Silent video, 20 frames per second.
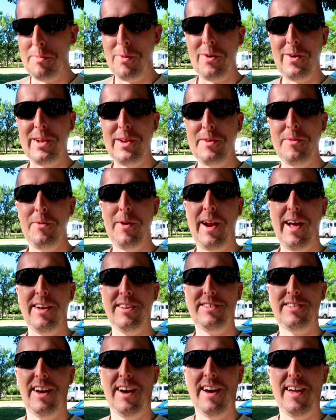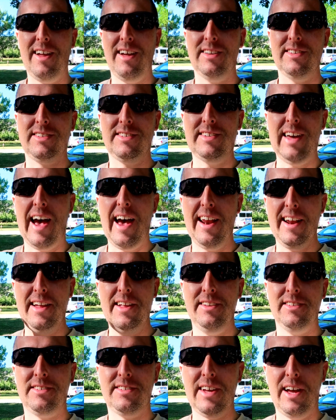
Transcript: morning and went outside and sat in